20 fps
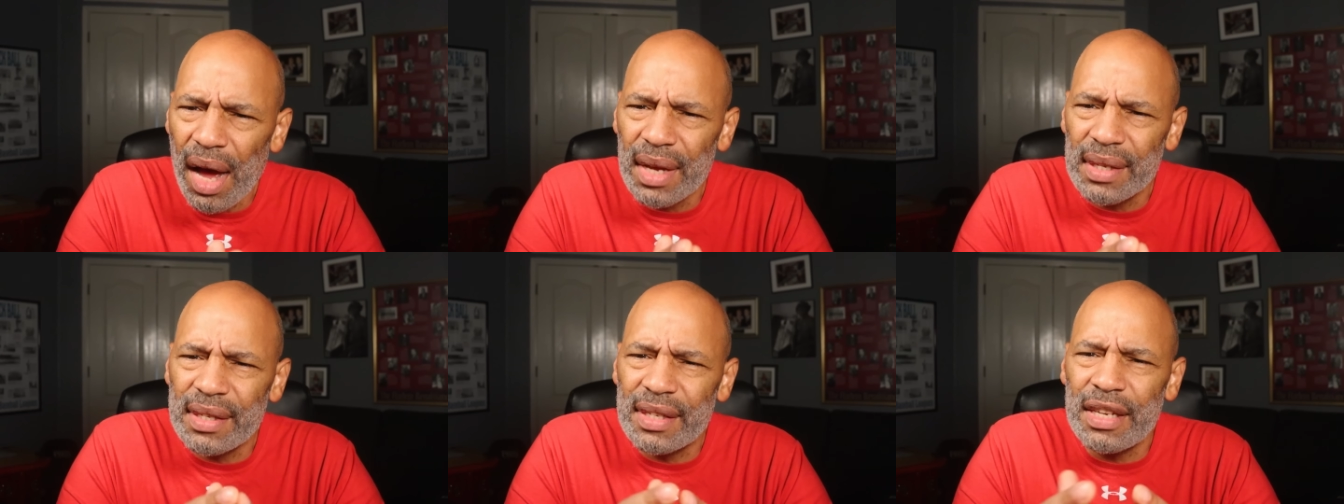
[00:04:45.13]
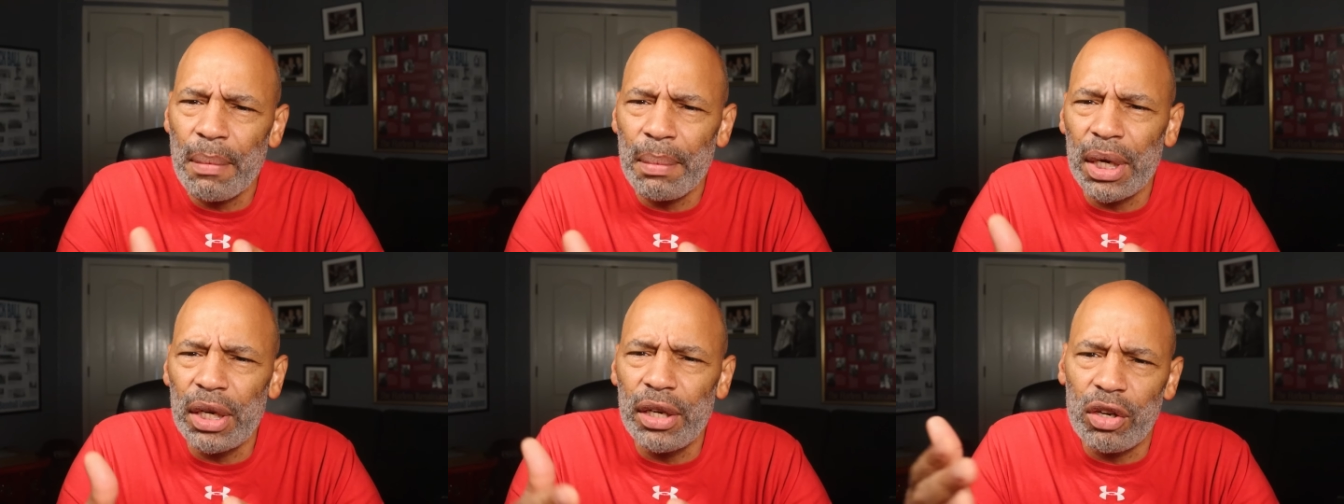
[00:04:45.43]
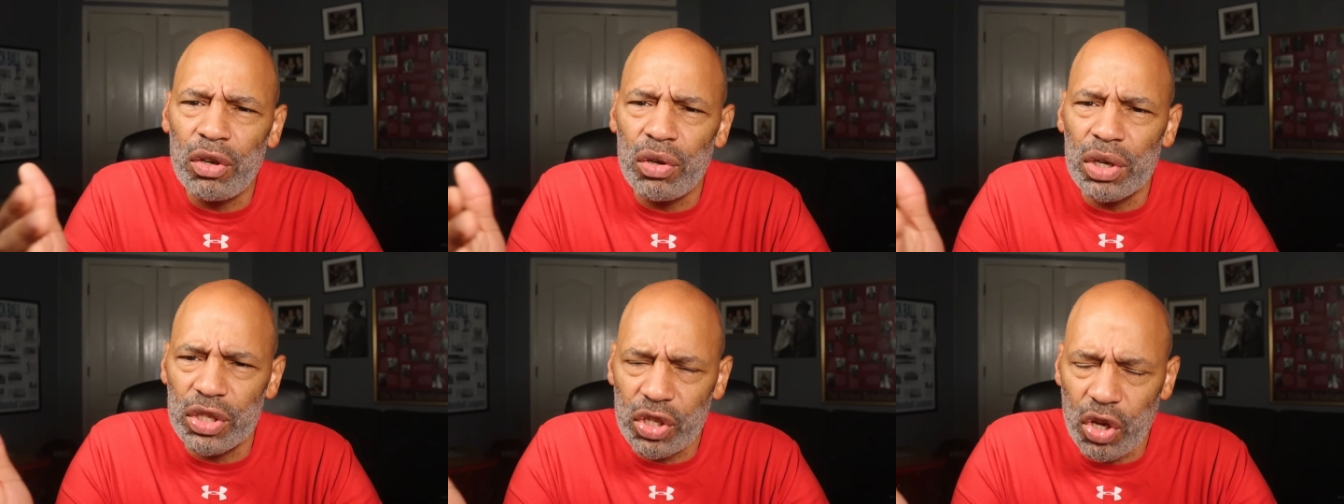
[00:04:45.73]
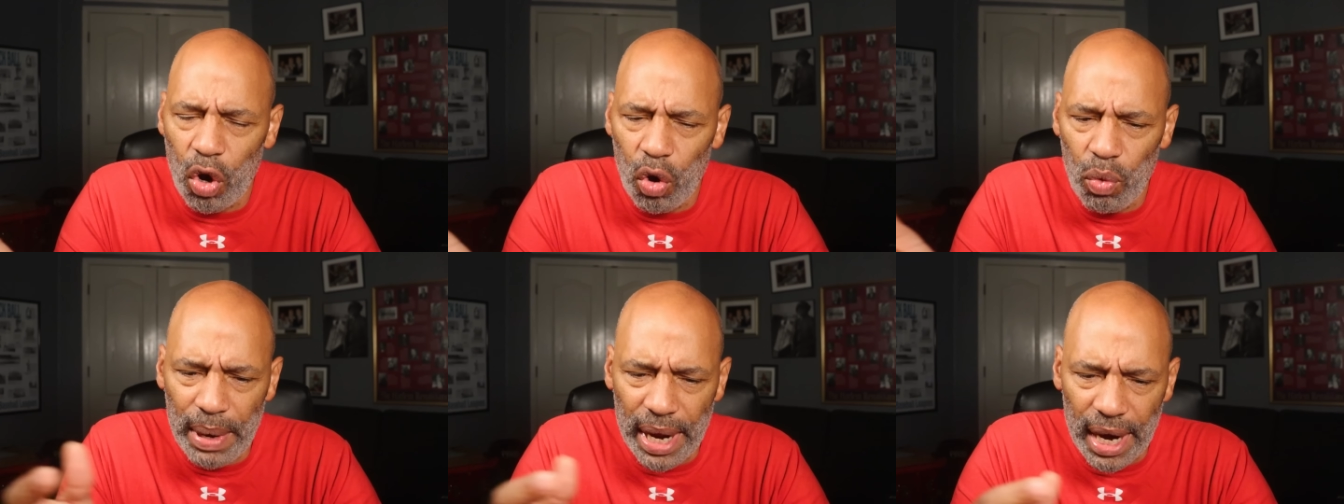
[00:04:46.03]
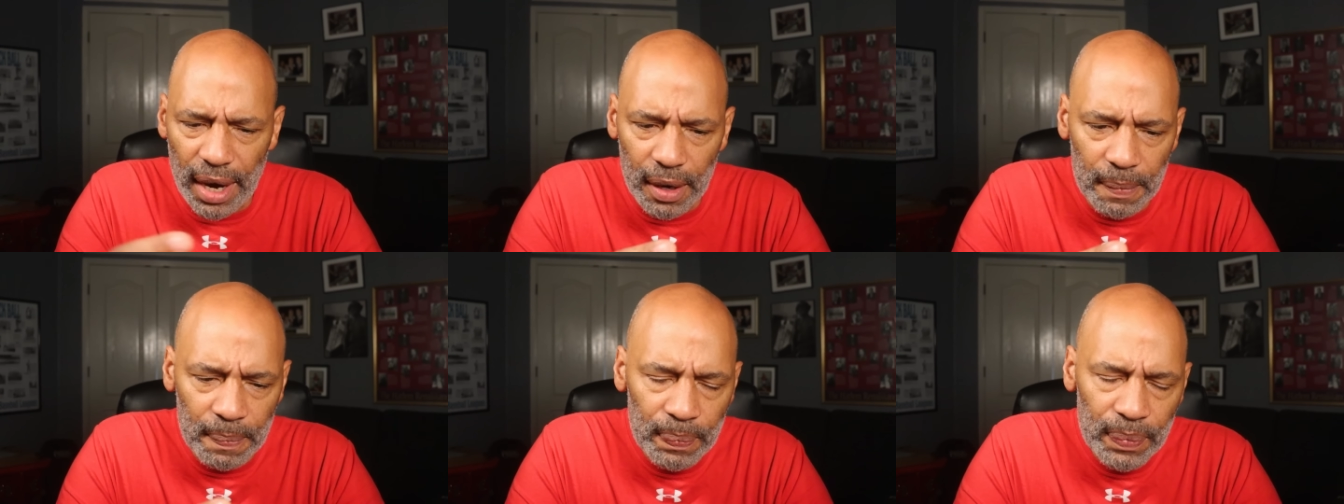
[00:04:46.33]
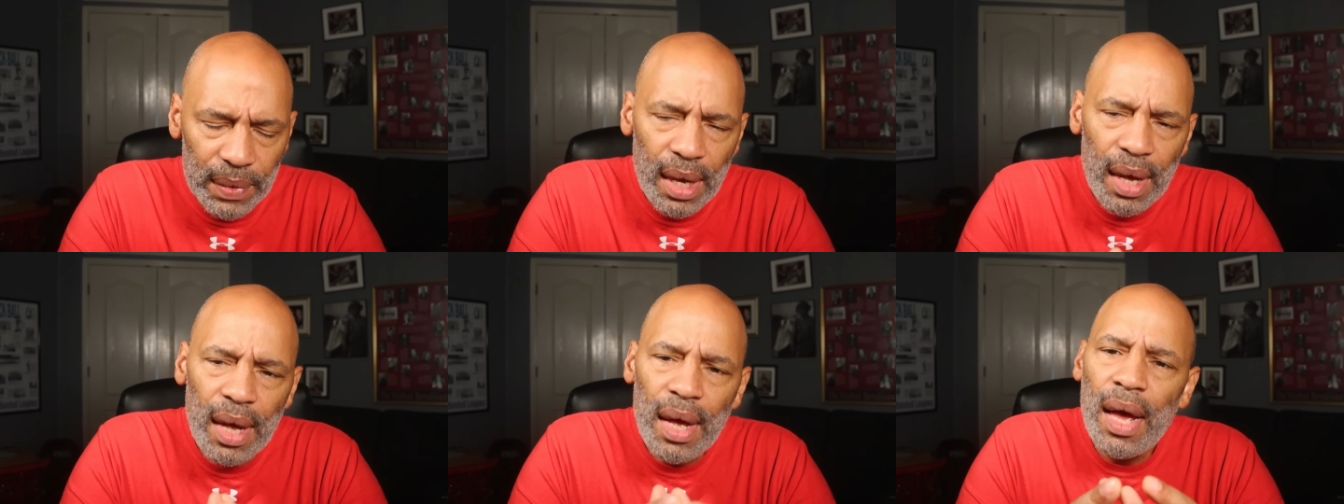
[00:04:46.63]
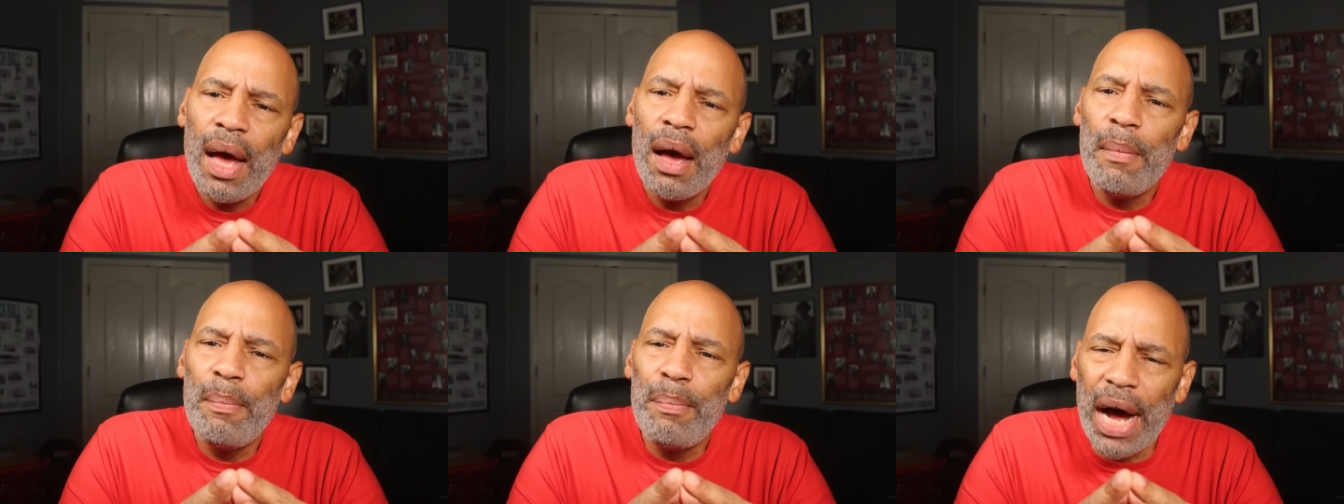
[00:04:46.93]
Similar to Chris Colbert.
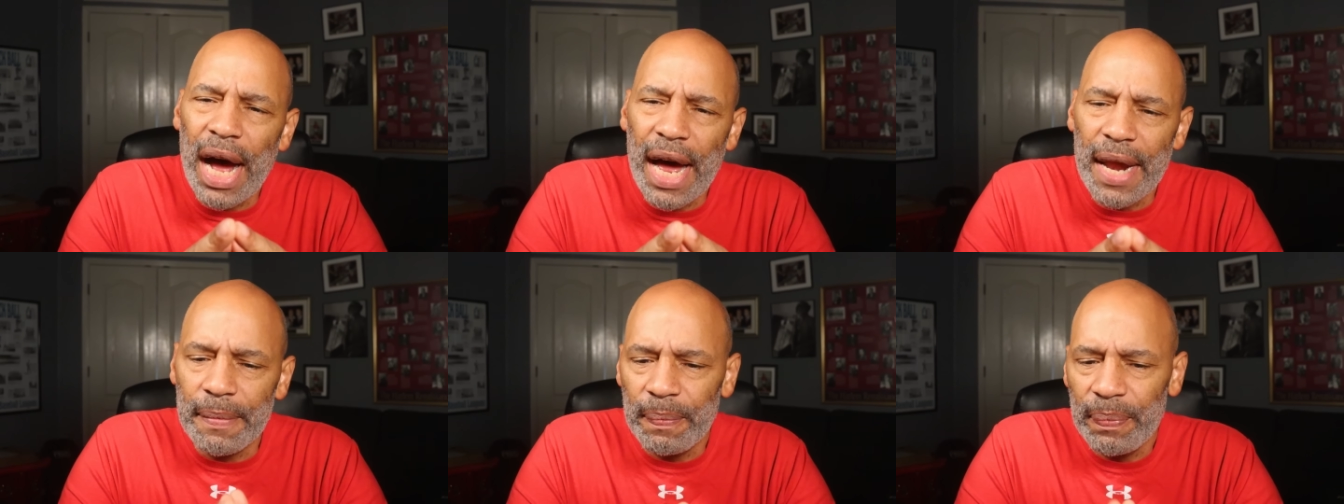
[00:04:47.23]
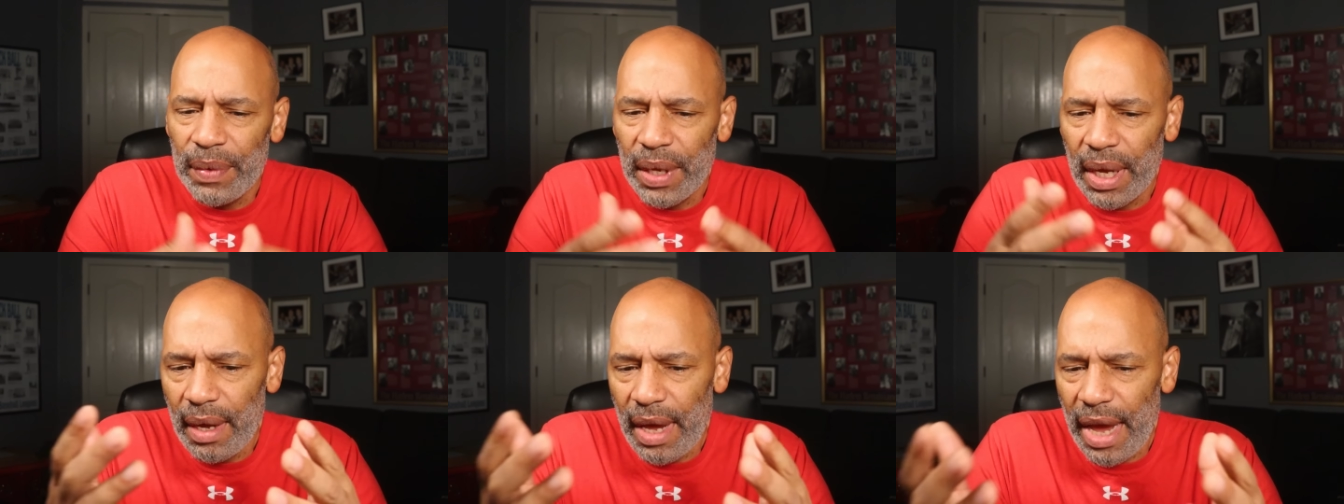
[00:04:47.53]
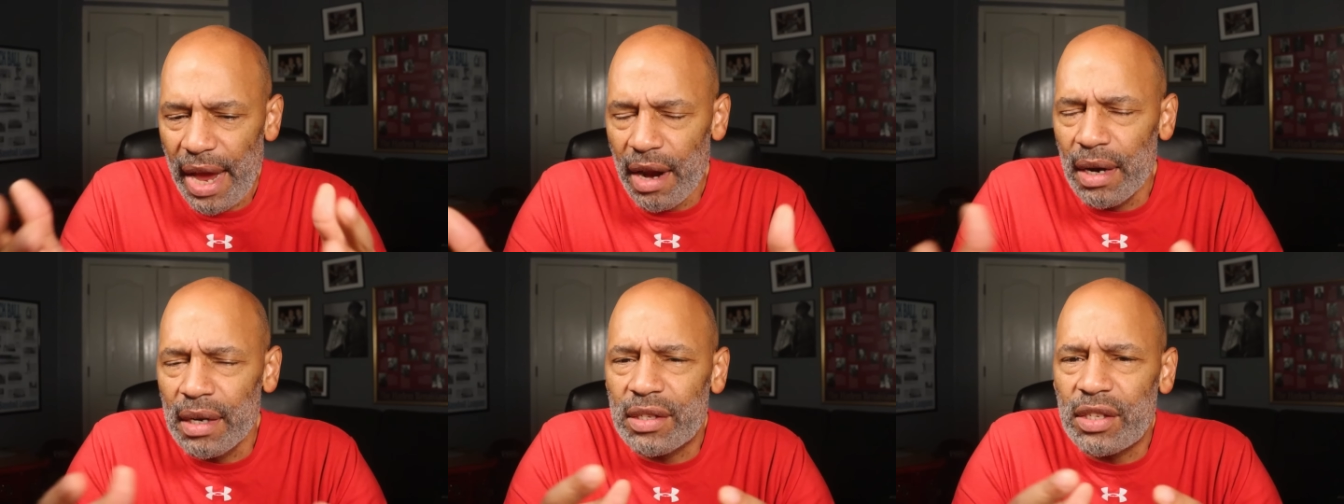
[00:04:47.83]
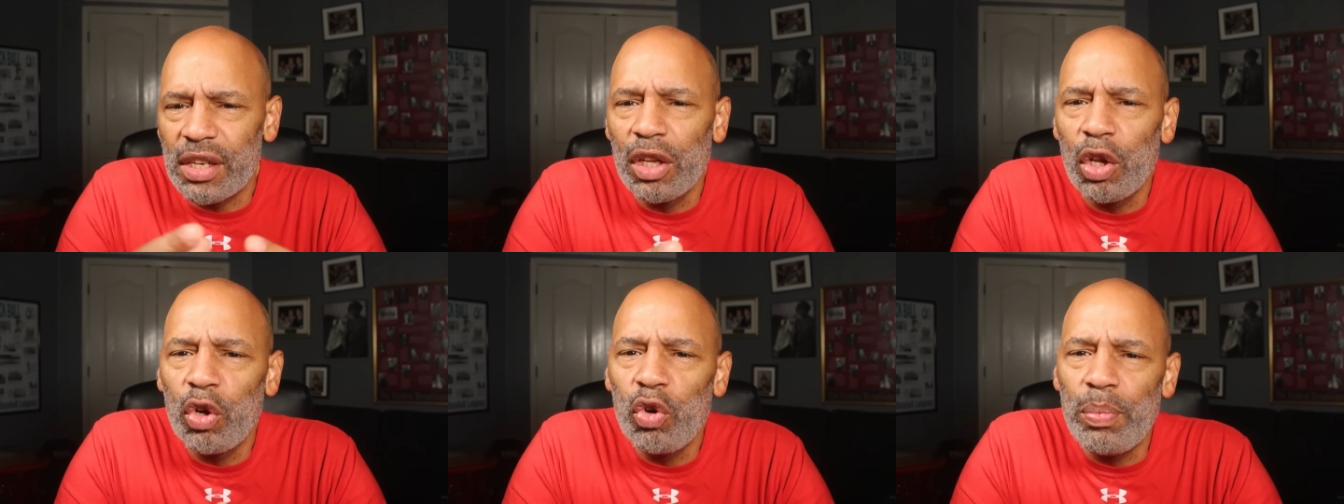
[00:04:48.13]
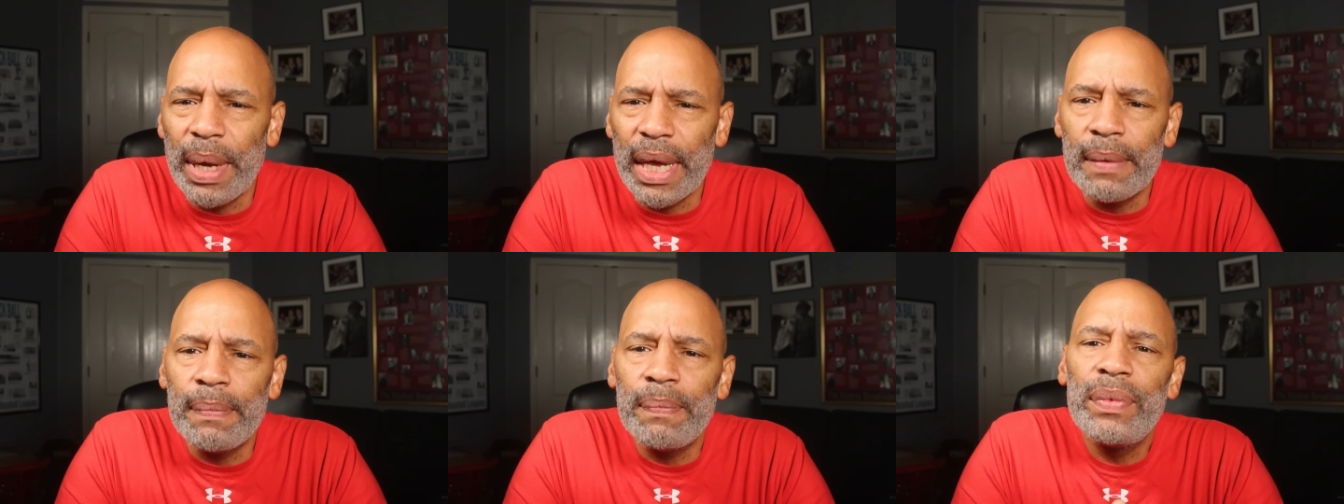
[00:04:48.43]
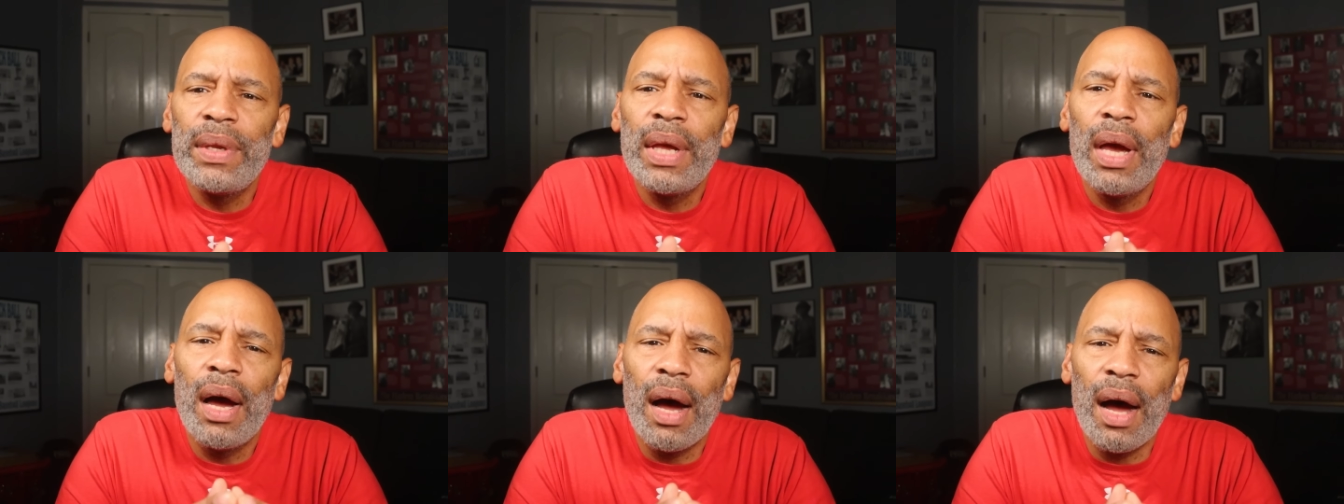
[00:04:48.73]
But Erickson Lubin